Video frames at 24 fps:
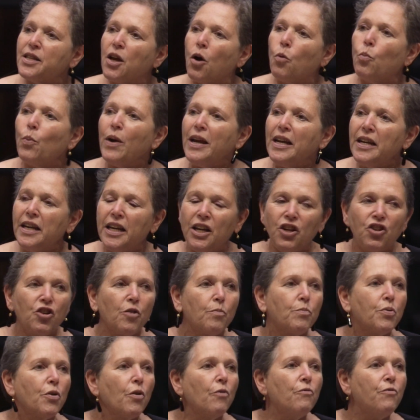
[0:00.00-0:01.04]
So we need
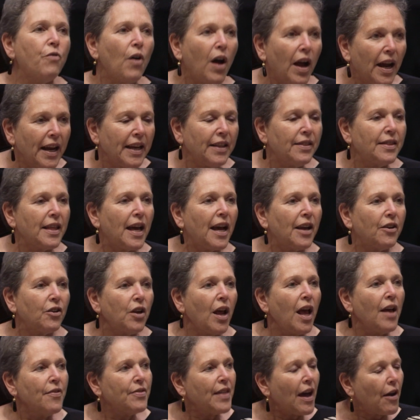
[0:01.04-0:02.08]
to provide
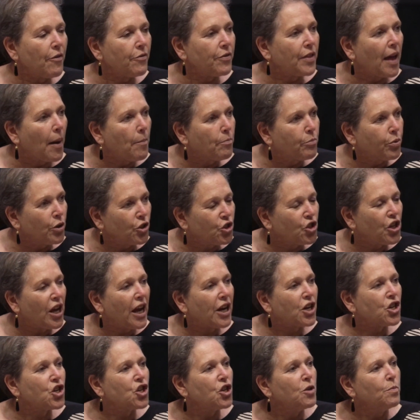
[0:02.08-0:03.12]
that
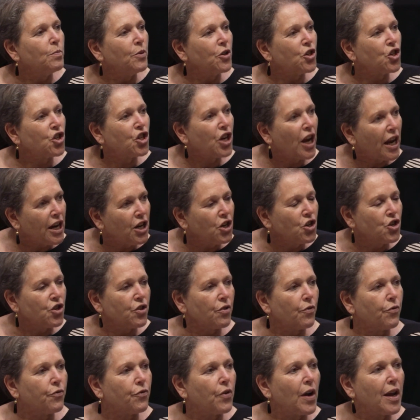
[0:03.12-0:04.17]
protection, but
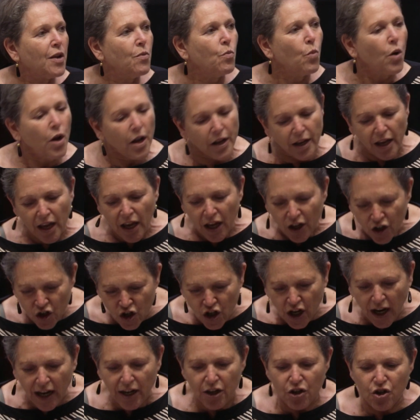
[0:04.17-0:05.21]
change the framework,
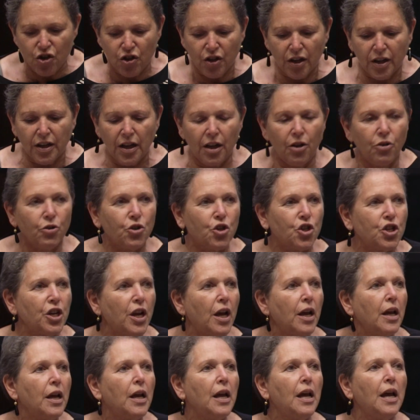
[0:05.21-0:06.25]
change the
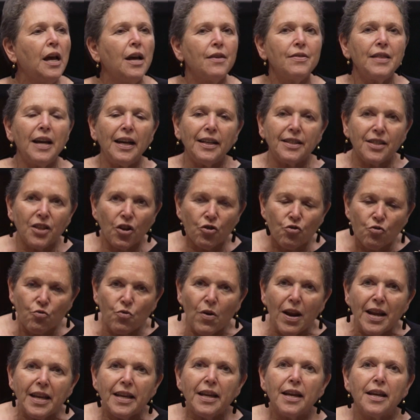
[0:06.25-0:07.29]
culture.
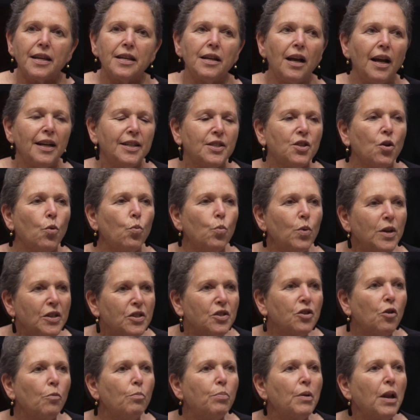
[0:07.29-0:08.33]
And recognize that
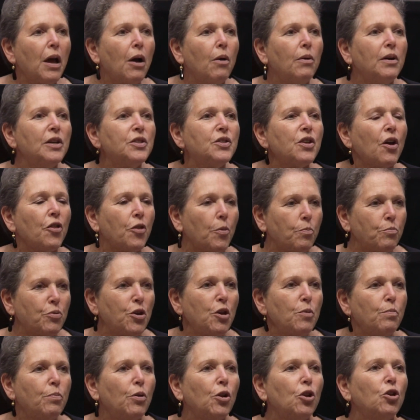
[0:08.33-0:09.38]
whistleblowers are the
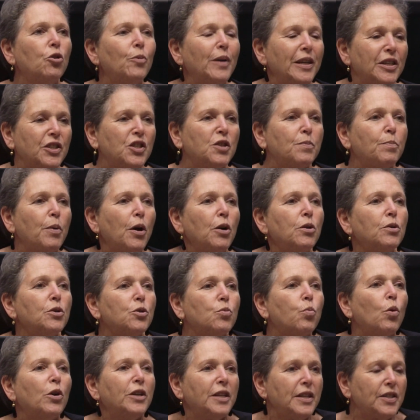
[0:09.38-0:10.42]
people who
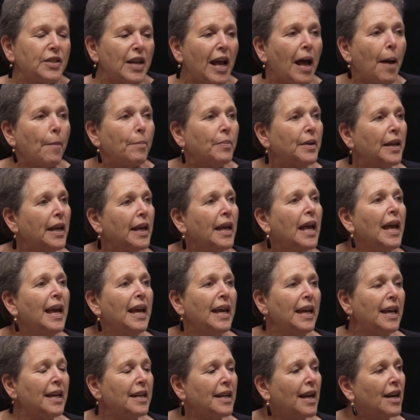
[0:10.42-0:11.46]
expose what is happening
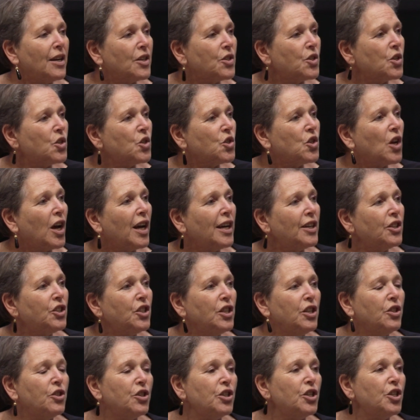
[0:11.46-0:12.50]
in our
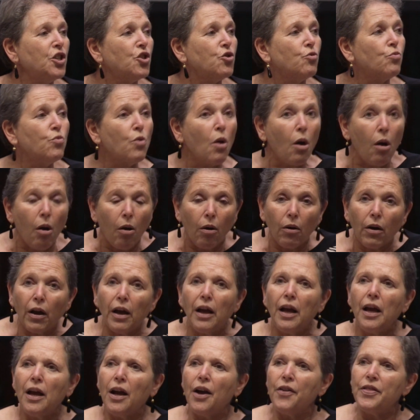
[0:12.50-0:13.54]
society that is
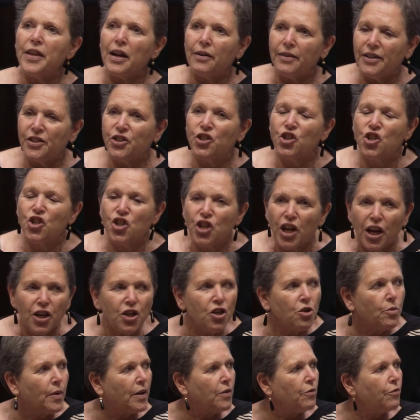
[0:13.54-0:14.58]
wrong, and there is
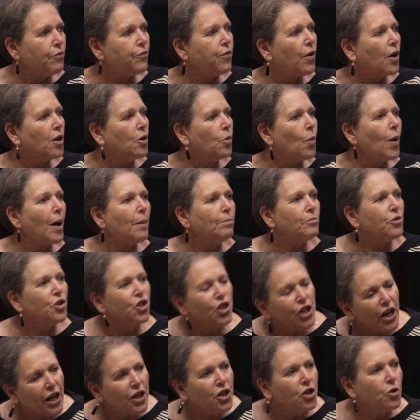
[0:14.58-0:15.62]
genuine follow-up,
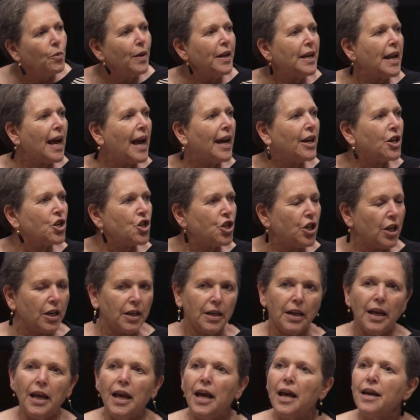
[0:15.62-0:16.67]
genuine
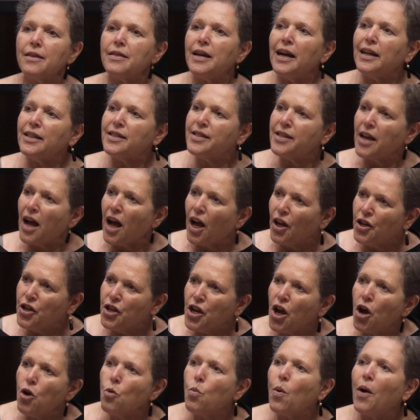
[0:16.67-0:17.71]
action.
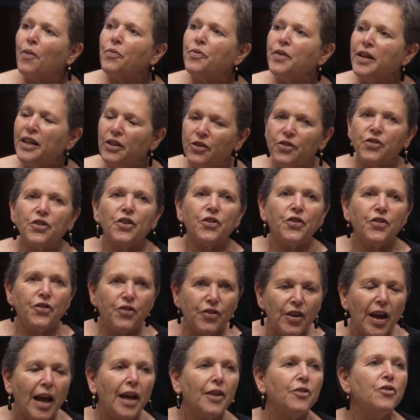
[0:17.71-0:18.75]
And no one needs to
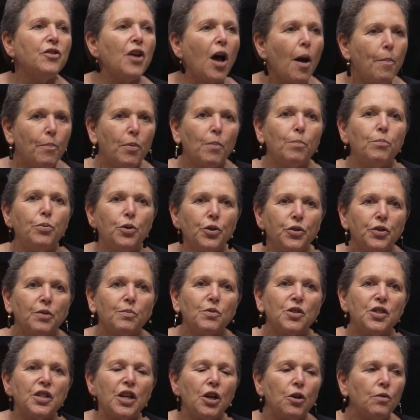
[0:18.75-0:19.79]
stand up and put
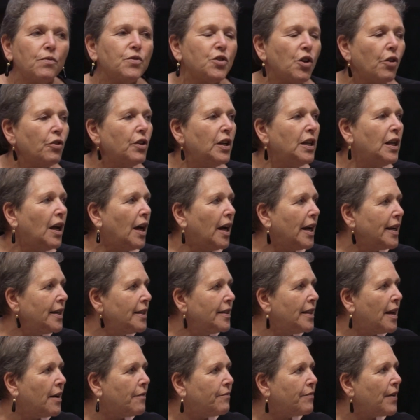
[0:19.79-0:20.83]
themselves on the
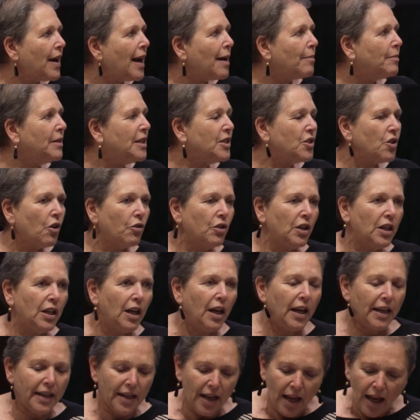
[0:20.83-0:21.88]
line and their families on the
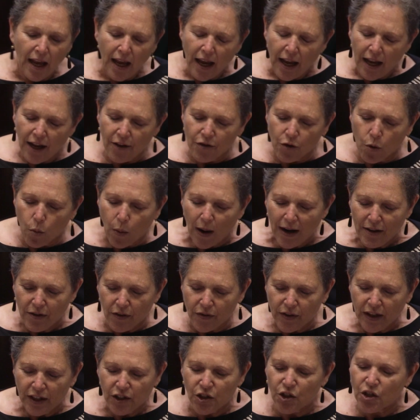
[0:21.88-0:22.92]
line in the way
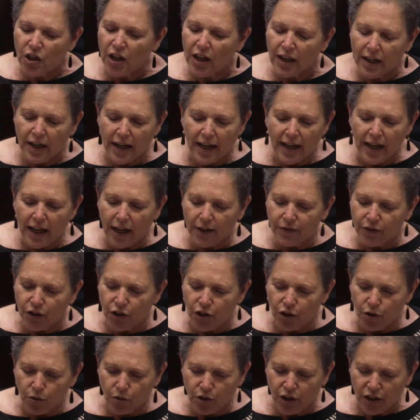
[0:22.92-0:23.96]
that they certainly have
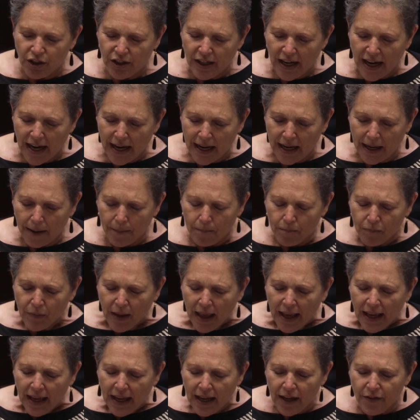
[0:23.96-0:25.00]
to do today
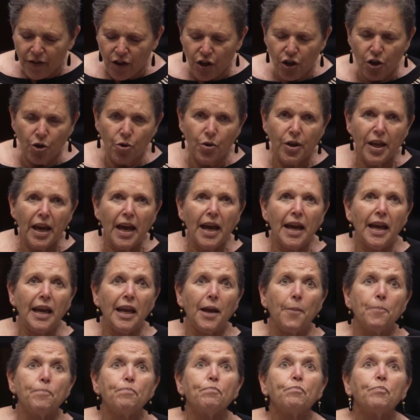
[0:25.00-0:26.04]
in the
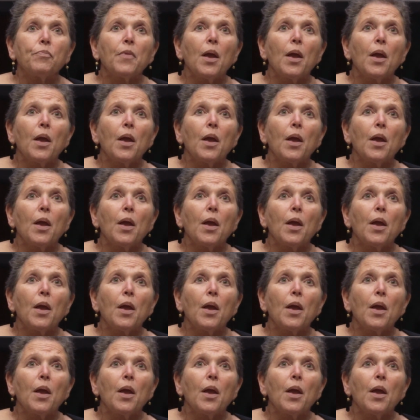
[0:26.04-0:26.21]
UK.